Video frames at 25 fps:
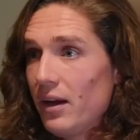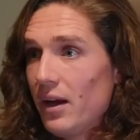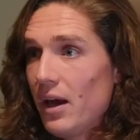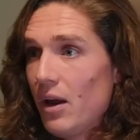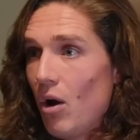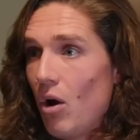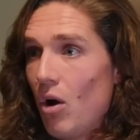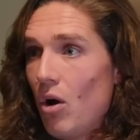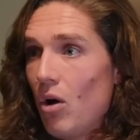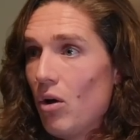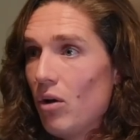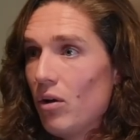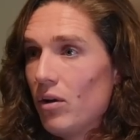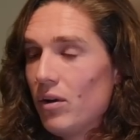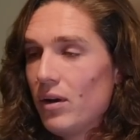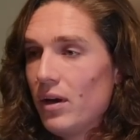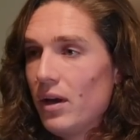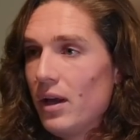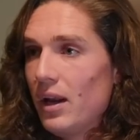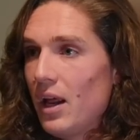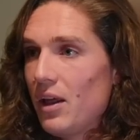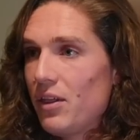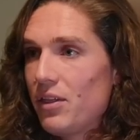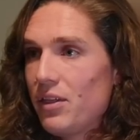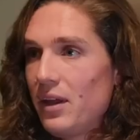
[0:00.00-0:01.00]
Nothing at all. Wow,
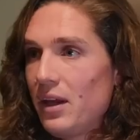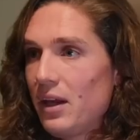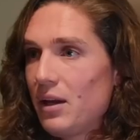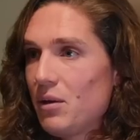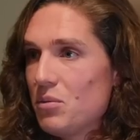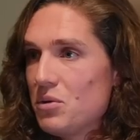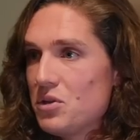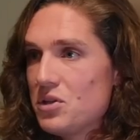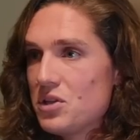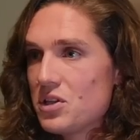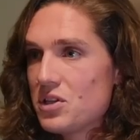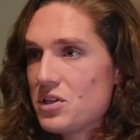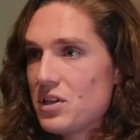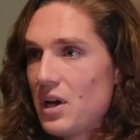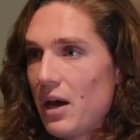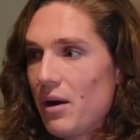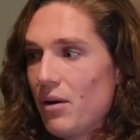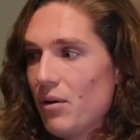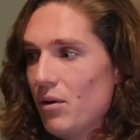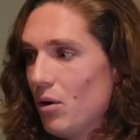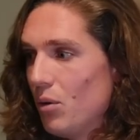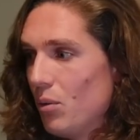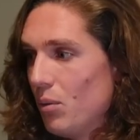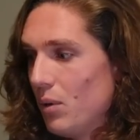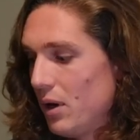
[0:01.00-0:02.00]
and I think weird. It was just I
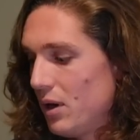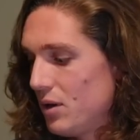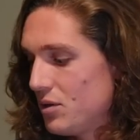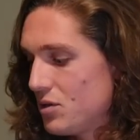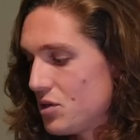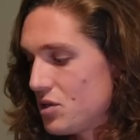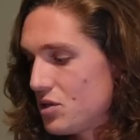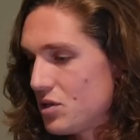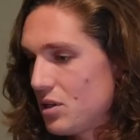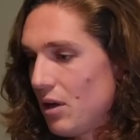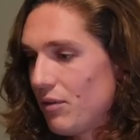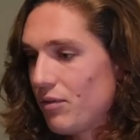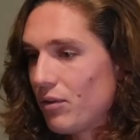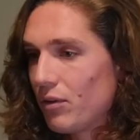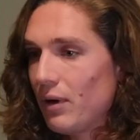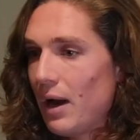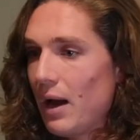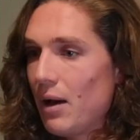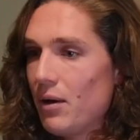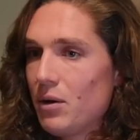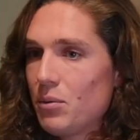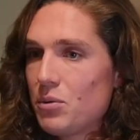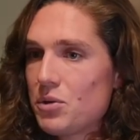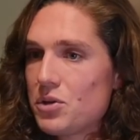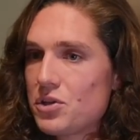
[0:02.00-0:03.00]
don't know what it's stuff
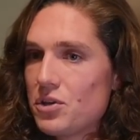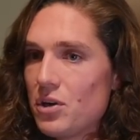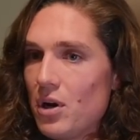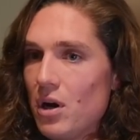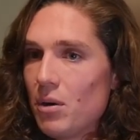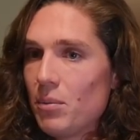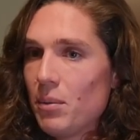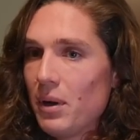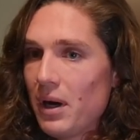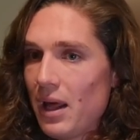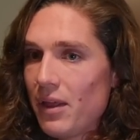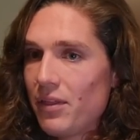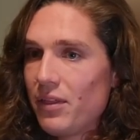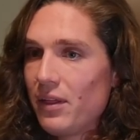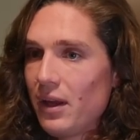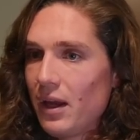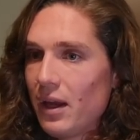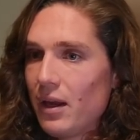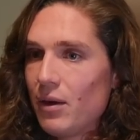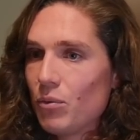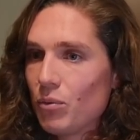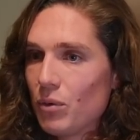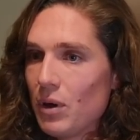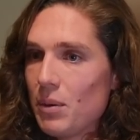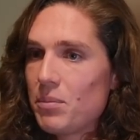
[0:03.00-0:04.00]
around it was strong, but I think
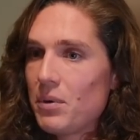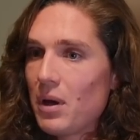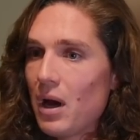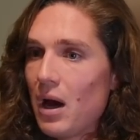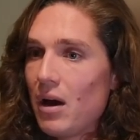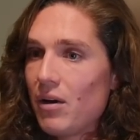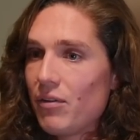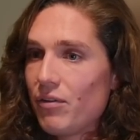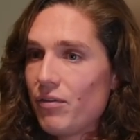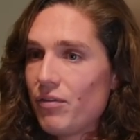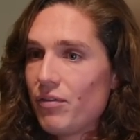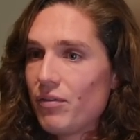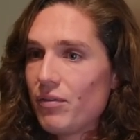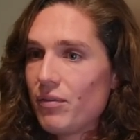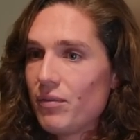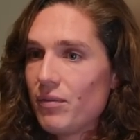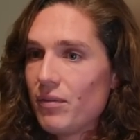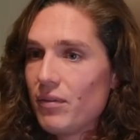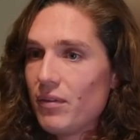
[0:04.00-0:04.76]
it ripped off.